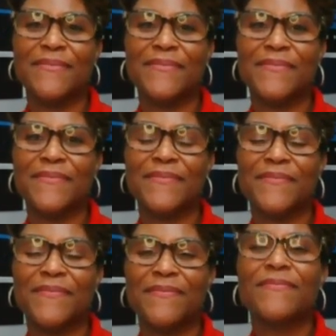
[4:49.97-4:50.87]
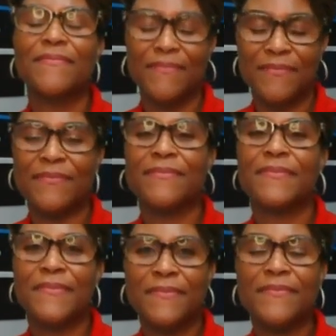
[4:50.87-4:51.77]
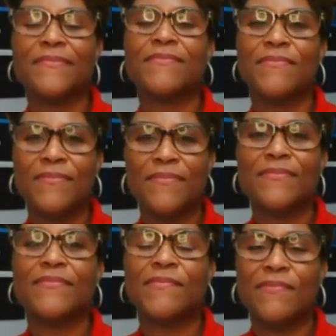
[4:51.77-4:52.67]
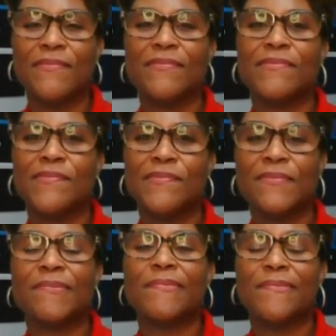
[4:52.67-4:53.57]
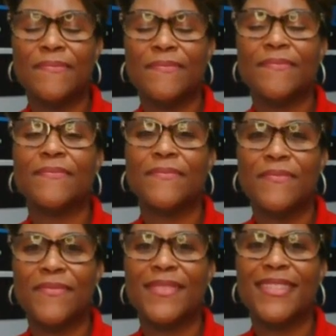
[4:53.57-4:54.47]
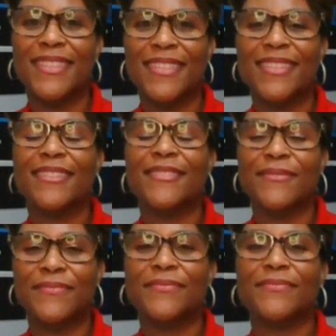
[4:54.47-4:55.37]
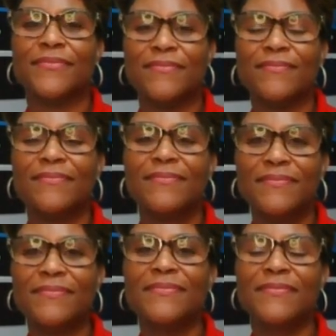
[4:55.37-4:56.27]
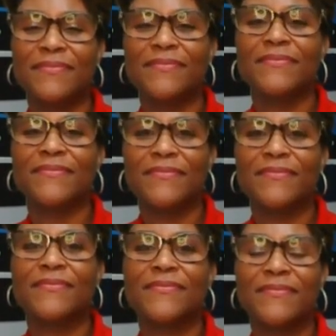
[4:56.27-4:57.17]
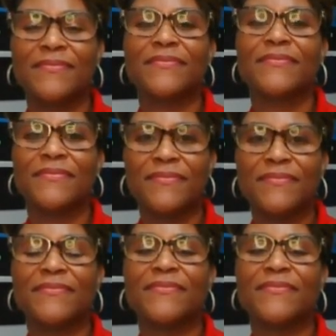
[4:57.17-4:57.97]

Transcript: [no speech]